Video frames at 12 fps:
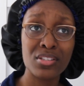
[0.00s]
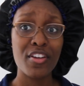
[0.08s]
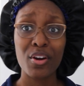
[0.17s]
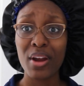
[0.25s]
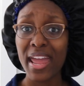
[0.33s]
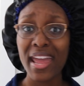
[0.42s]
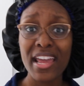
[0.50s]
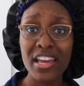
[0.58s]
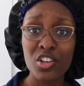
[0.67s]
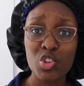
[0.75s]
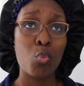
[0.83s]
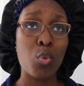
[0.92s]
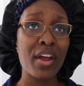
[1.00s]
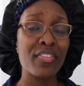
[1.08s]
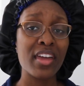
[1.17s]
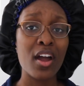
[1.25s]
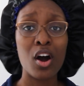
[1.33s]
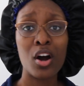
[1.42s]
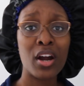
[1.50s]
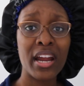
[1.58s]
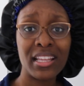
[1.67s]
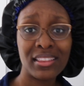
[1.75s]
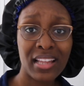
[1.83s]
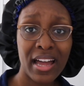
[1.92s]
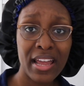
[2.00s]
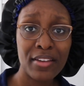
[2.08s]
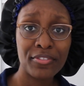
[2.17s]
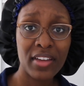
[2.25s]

their age, where they are in life,